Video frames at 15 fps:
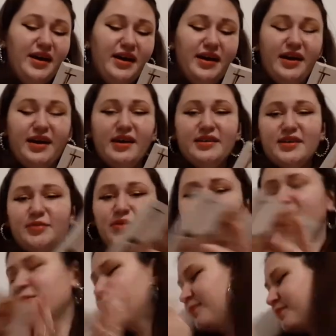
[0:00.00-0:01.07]
And I'm
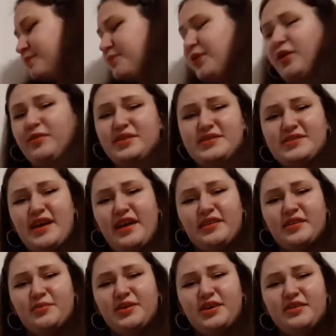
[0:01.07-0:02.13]
gonna probably stack
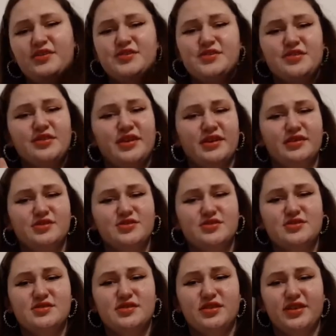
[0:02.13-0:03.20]
them here so you can
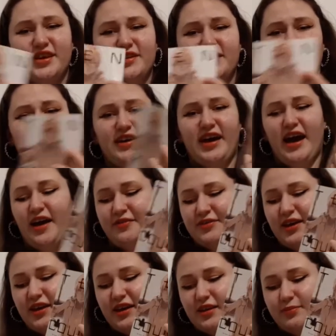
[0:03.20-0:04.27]
just look at the
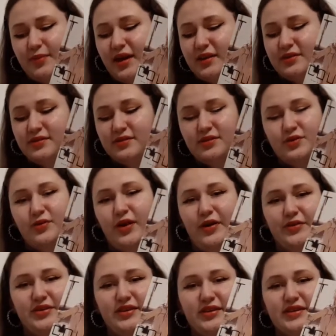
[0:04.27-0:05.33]
half-naked men
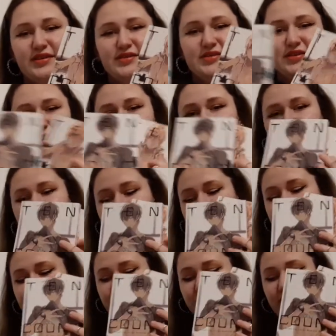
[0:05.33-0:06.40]
throughout these and
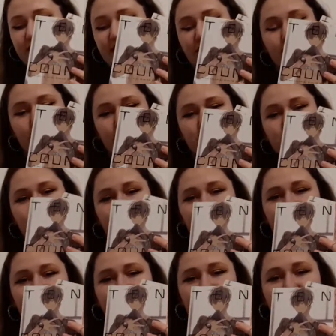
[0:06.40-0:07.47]
really
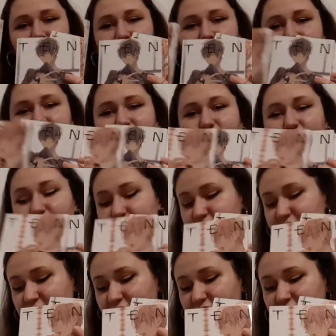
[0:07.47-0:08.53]
questionable
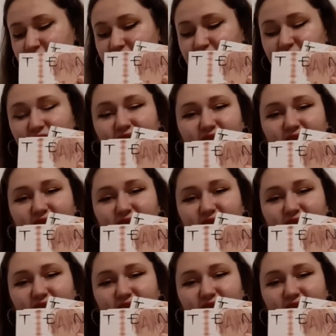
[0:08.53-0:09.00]
situations they're in.